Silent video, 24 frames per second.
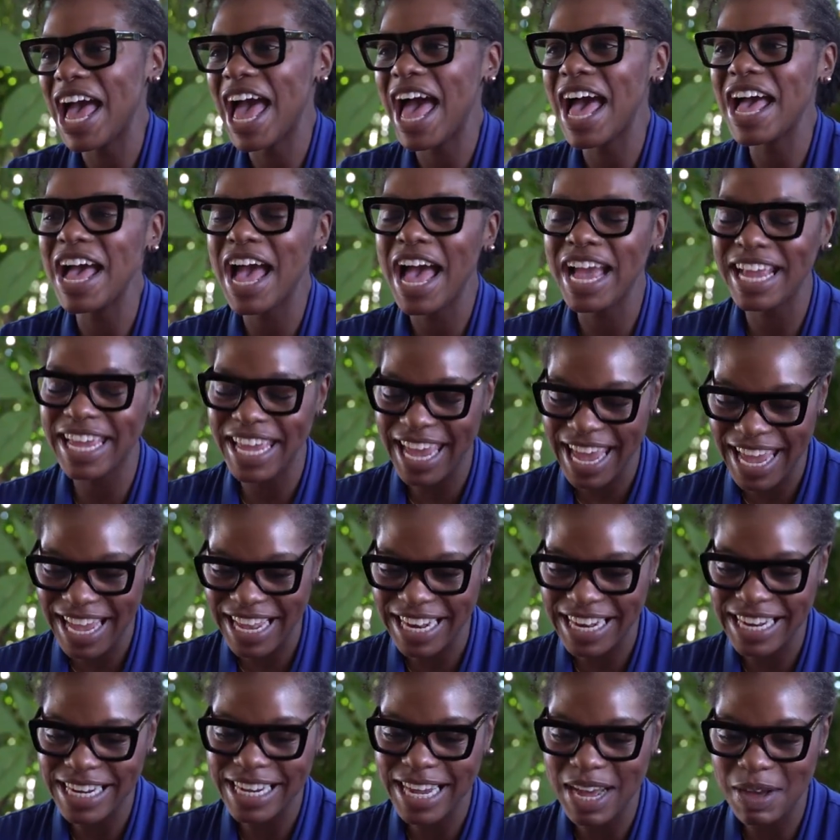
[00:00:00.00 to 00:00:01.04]

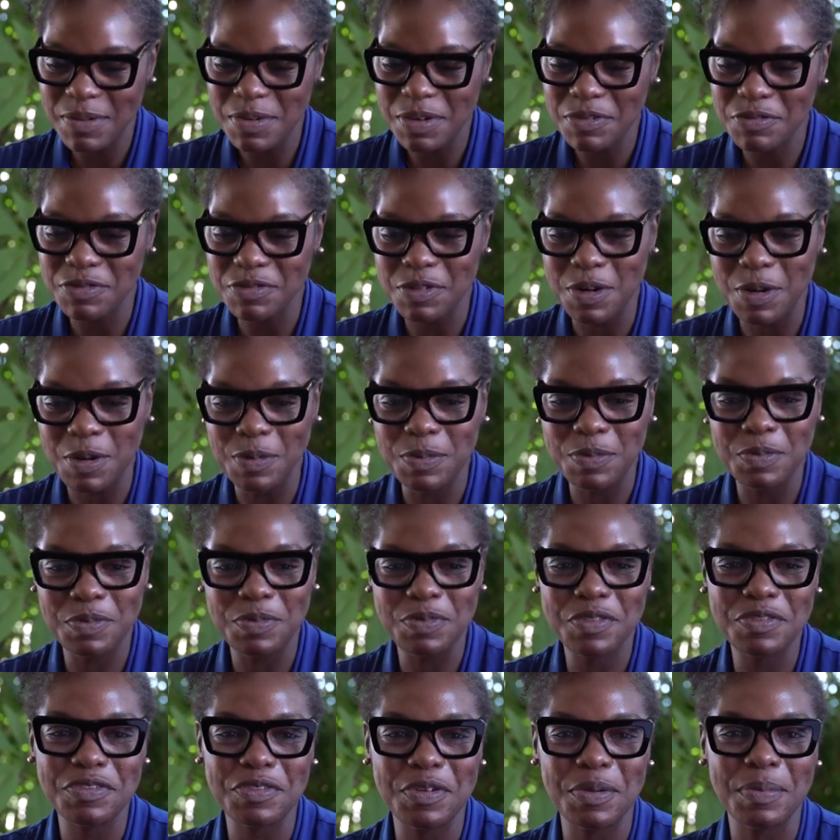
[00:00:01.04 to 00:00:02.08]
again coming
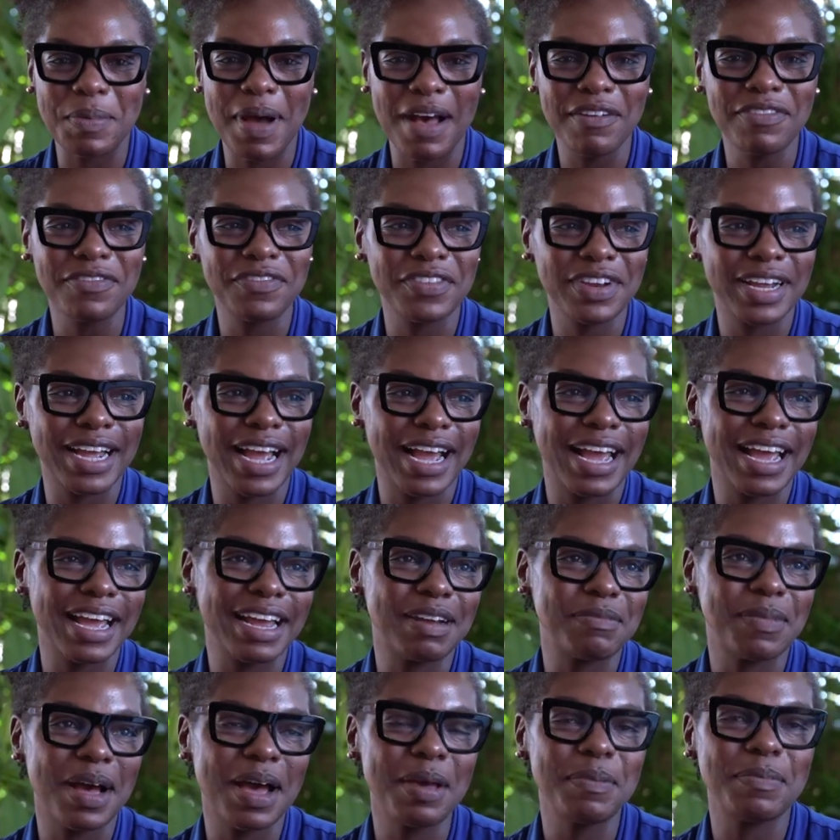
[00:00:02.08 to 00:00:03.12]
from from africa
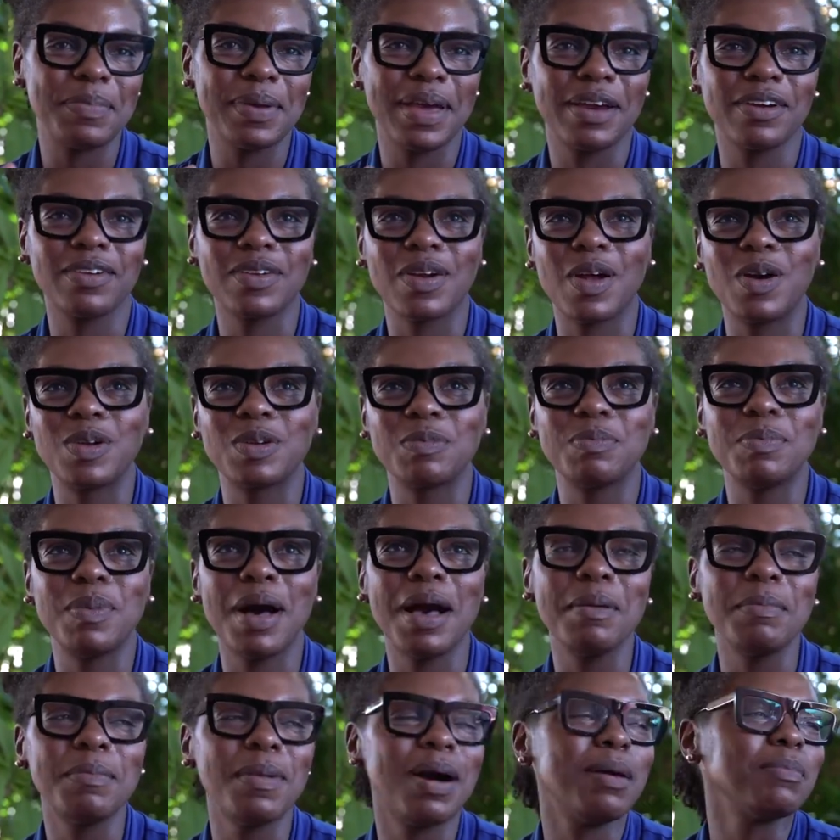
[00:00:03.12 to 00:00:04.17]
and my background
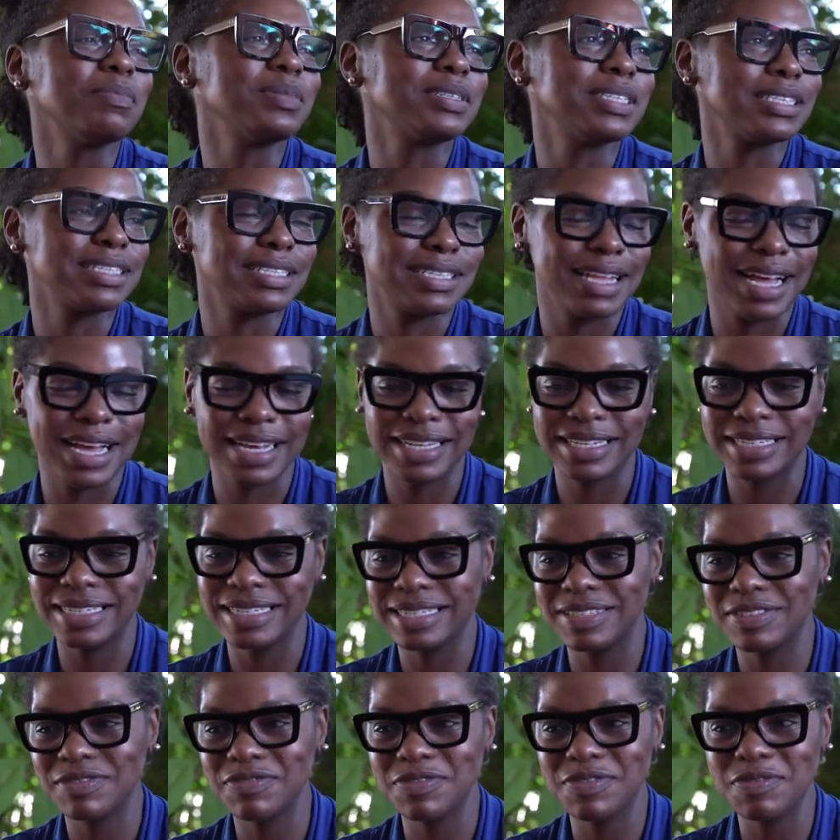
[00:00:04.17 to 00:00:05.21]
my mom
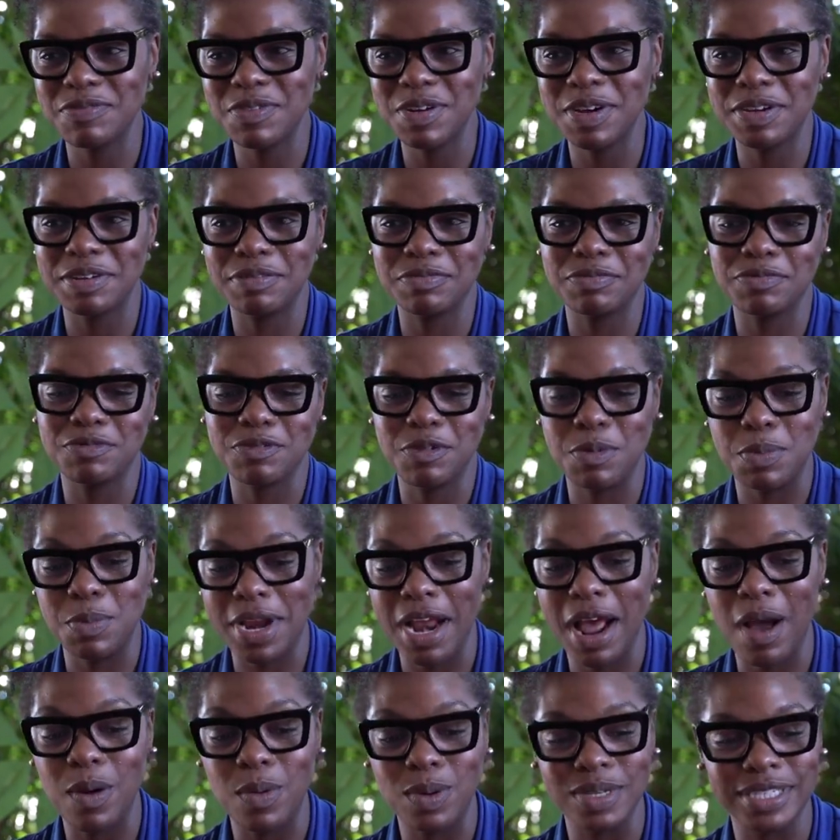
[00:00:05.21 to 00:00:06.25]
decided from from
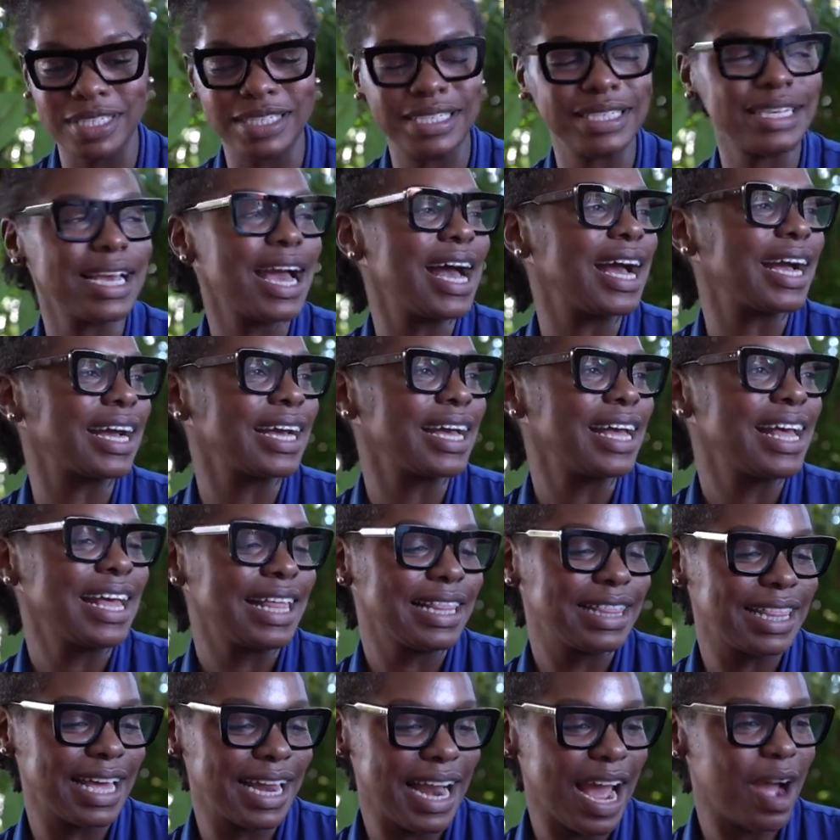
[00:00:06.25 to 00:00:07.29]
when i was young
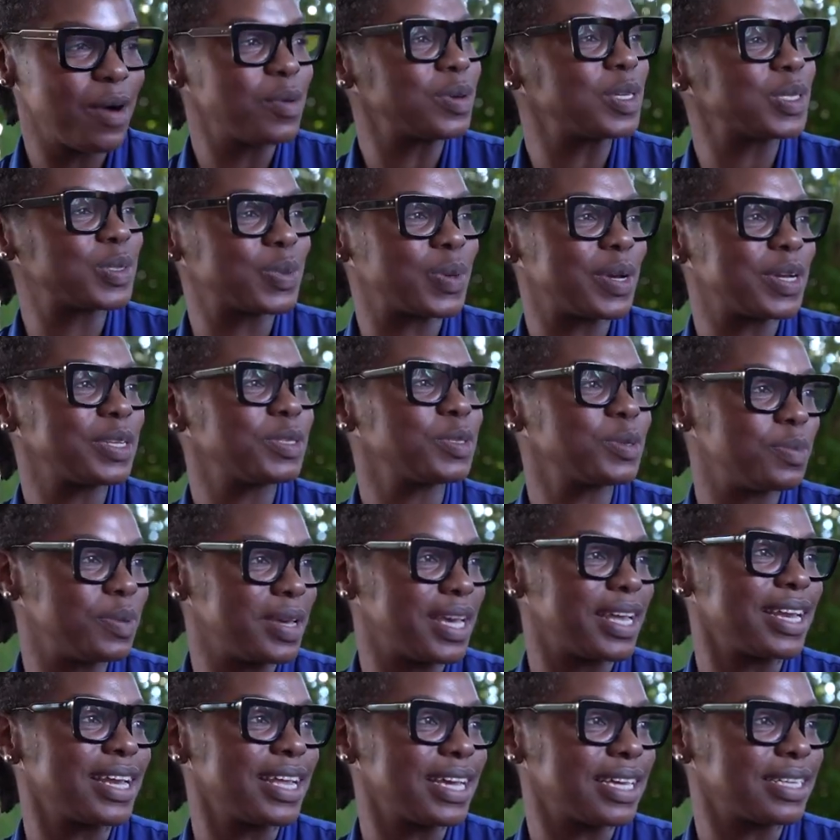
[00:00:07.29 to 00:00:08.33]
that i was going to
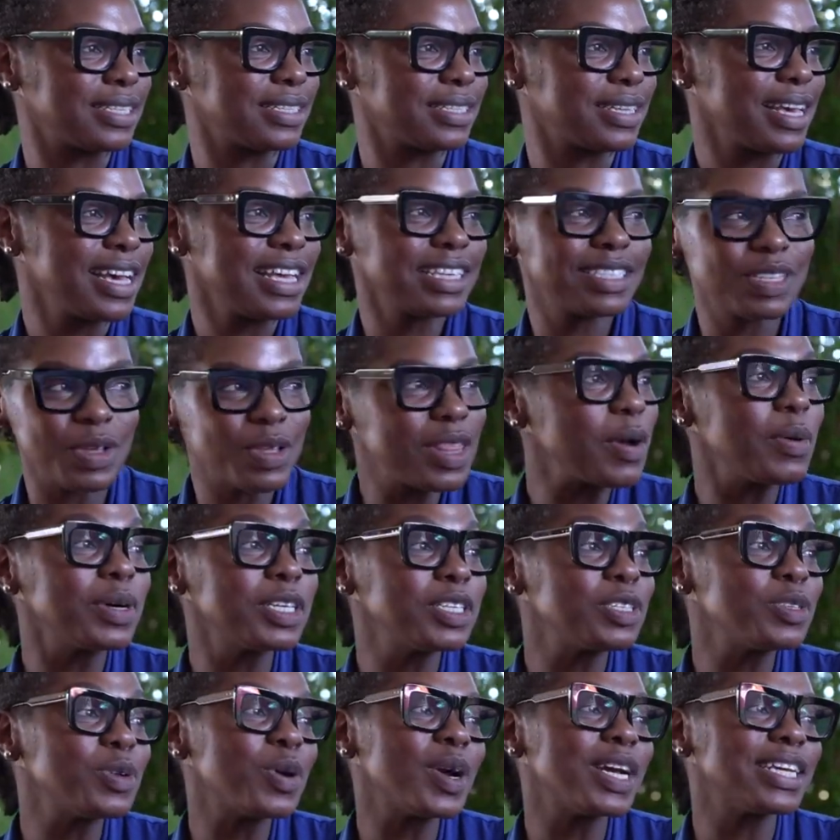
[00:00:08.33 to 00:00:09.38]
be a nurse so there
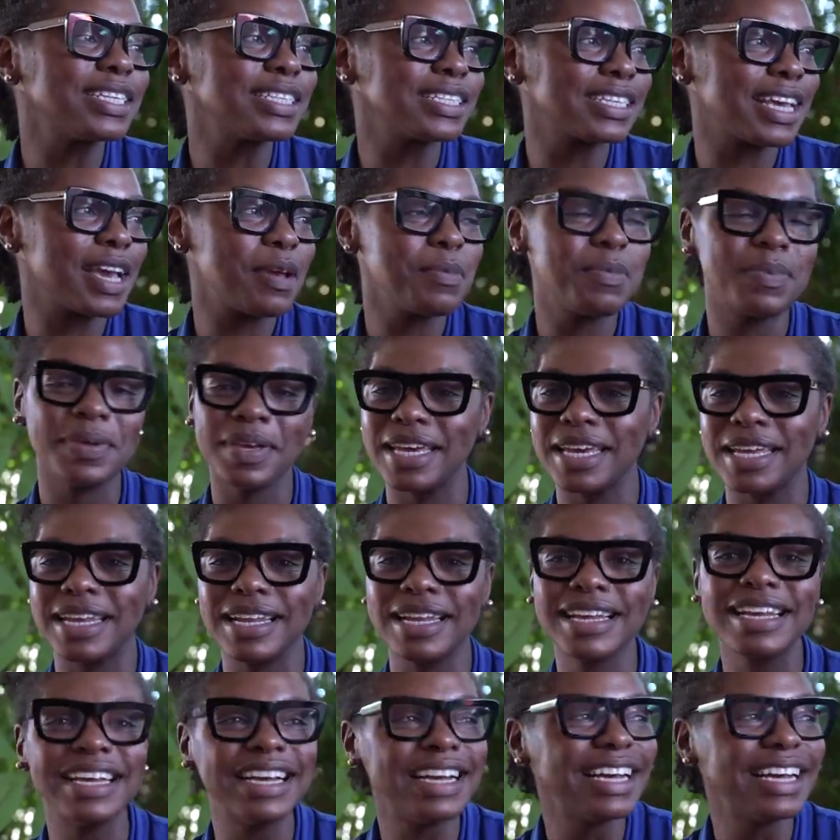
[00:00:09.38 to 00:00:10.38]
was no escaping it